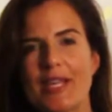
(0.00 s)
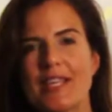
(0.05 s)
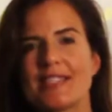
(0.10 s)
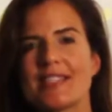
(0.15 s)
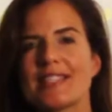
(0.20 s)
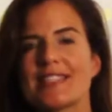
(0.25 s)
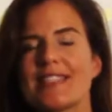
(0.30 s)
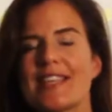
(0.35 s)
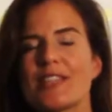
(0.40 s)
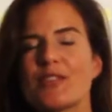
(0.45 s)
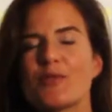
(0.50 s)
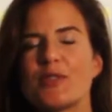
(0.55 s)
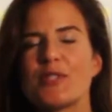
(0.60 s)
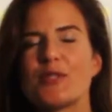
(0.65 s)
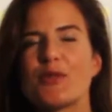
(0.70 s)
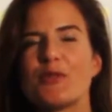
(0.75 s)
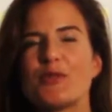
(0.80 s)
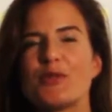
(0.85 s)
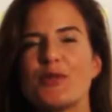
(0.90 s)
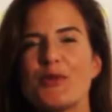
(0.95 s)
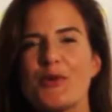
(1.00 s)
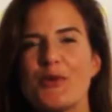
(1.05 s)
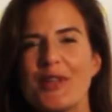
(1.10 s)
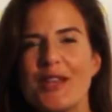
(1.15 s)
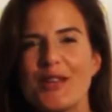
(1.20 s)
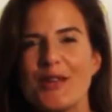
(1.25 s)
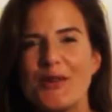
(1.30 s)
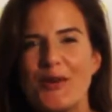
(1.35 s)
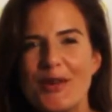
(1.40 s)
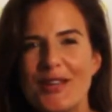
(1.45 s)
because accessories don't do you
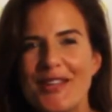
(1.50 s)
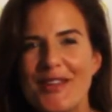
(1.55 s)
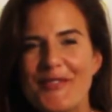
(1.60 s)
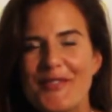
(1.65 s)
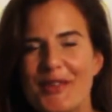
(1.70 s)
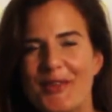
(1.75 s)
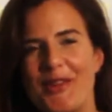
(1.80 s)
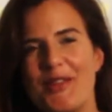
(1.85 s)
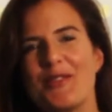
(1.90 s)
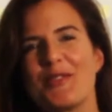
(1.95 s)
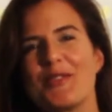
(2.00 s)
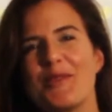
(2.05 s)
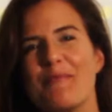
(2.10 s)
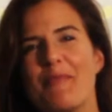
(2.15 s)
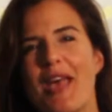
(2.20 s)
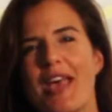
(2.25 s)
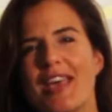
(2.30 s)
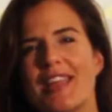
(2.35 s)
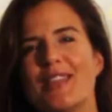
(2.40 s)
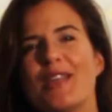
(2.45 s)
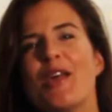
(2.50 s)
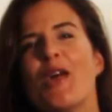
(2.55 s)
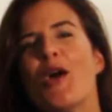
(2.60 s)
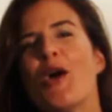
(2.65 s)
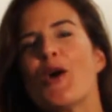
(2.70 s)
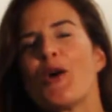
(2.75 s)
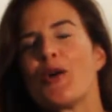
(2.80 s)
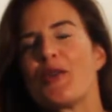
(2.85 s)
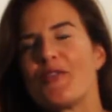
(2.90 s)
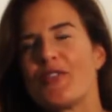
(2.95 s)
any good if they're under the bed
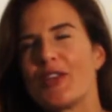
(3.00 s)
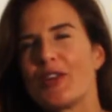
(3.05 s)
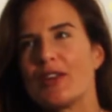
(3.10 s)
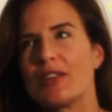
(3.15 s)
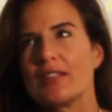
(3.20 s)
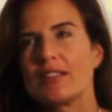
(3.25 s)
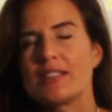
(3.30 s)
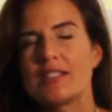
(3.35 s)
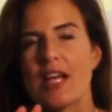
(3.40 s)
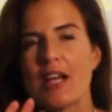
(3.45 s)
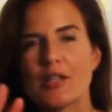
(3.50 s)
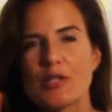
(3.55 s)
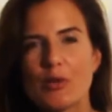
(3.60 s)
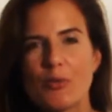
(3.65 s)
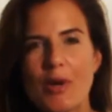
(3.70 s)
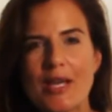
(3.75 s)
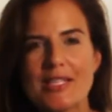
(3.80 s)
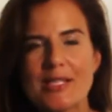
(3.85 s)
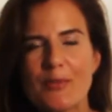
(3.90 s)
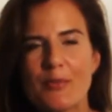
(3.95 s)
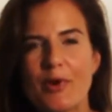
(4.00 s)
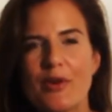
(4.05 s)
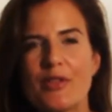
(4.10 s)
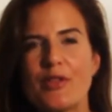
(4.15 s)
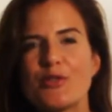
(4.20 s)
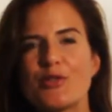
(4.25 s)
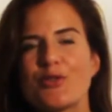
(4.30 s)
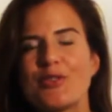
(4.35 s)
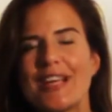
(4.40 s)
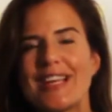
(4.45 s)
or if they're tucked away somewhere
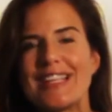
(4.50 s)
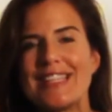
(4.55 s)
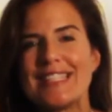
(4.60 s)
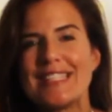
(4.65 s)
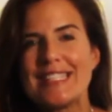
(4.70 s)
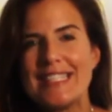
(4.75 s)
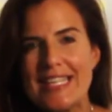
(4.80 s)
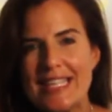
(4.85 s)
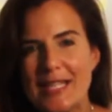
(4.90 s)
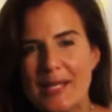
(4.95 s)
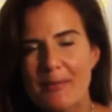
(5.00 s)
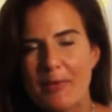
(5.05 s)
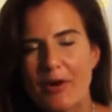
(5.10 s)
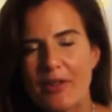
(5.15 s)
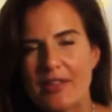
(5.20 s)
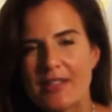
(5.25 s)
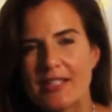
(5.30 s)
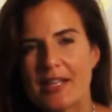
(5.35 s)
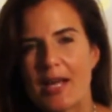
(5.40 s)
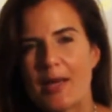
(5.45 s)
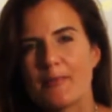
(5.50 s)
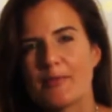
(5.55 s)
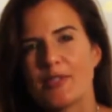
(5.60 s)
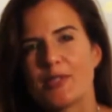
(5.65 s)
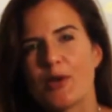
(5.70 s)
that you're not going to see them all the time.